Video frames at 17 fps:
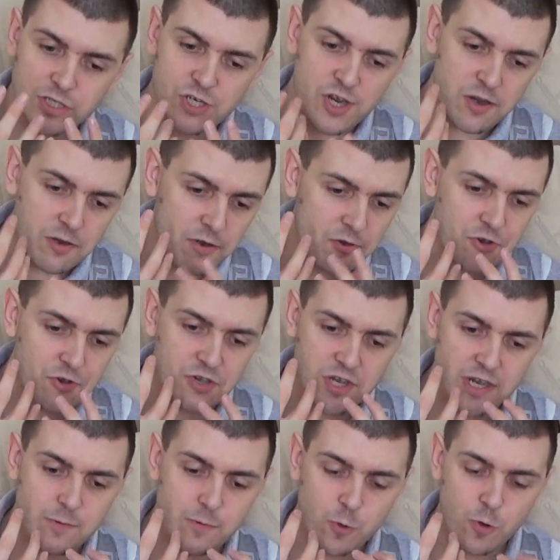doesn't
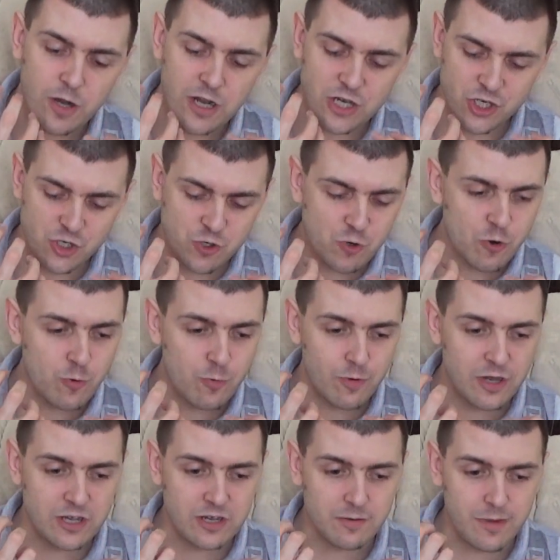seem quite a
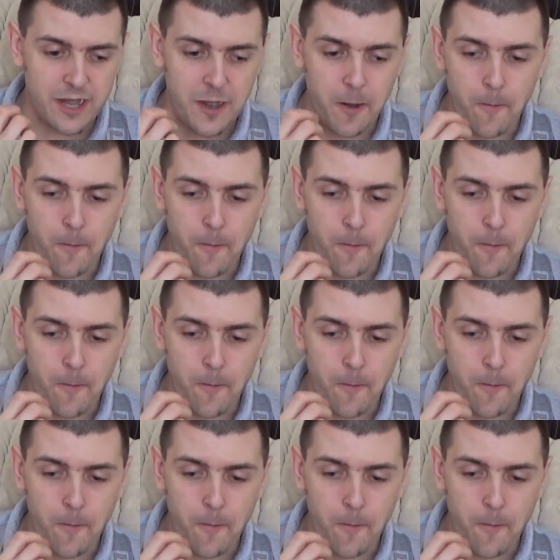strawberry to me.